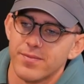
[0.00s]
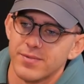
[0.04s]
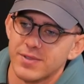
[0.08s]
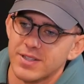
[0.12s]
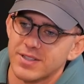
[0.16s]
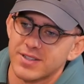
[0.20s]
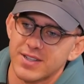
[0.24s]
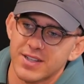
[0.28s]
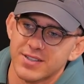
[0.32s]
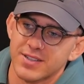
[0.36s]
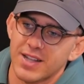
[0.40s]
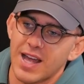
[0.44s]

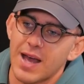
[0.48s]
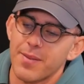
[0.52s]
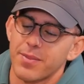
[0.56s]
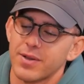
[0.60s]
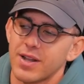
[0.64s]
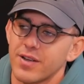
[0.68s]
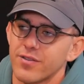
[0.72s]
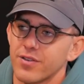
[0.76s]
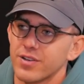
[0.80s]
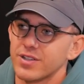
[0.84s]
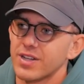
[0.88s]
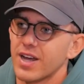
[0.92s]
this doesn't
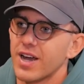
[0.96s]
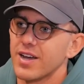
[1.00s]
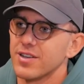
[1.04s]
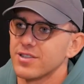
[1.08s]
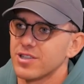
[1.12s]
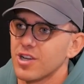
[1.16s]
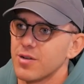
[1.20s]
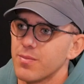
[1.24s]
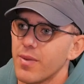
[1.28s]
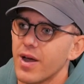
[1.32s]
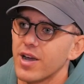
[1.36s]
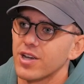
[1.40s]
happen every day,
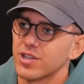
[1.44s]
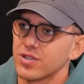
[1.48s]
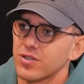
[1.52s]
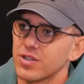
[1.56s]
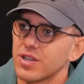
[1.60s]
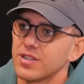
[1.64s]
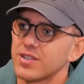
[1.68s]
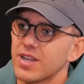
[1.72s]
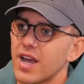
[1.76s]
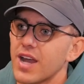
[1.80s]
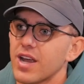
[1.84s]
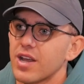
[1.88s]
so make
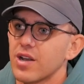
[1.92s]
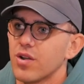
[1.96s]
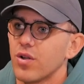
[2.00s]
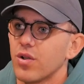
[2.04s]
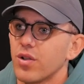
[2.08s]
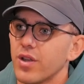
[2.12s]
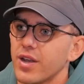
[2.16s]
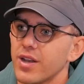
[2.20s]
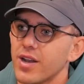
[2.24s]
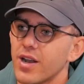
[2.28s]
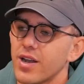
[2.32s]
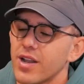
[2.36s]
sure you take it
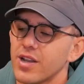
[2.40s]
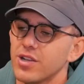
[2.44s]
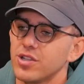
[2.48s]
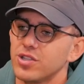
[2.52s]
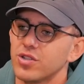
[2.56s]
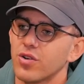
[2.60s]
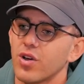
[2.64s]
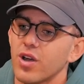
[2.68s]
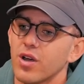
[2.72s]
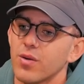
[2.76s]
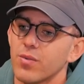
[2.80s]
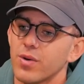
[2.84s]
all in and
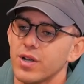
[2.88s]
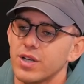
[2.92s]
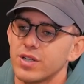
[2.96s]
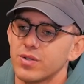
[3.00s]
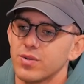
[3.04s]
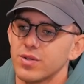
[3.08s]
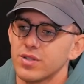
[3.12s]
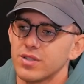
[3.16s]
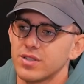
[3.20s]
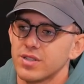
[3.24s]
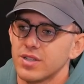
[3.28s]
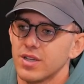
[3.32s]
enjoy it,
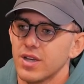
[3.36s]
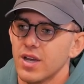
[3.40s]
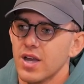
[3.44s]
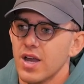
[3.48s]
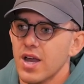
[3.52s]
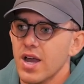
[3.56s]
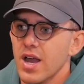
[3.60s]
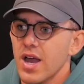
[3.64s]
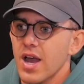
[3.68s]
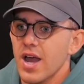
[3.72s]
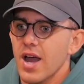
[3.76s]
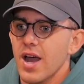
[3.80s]
which was
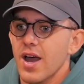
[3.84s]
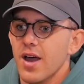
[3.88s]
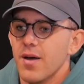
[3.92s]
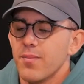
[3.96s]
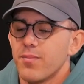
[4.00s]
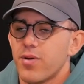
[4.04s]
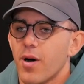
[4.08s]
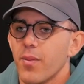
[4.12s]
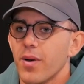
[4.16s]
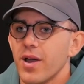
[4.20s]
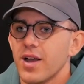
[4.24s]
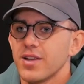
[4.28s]

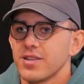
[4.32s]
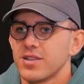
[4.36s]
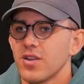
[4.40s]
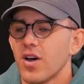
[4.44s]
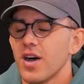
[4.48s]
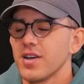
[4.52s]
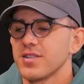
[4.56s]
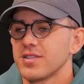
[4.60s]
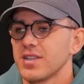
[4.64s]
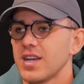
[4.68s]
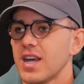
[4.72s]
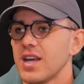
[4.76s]
probably, it's
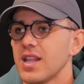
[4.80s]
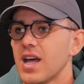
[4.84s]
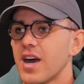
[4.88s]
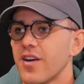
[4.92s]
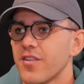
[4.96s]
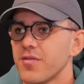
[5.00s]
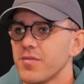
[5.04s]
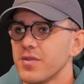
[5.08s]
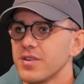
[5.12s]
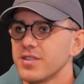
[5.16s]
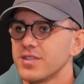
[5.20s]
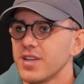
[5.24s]
nice to hear
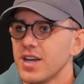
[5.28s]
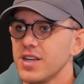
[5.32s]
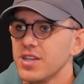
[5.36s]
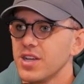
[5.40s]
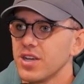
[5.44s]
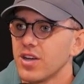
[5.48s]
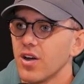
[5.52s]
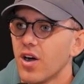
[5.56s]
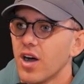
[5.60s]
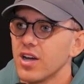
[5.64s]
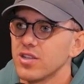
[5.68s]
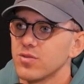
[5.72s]
that from a
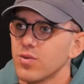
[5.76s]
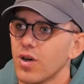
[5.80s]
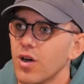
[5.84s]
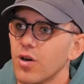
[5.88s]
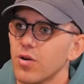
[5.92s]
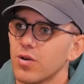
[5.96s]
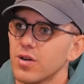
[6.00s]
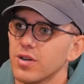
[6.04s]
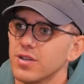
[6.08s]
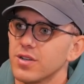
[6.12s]
senior guy as well,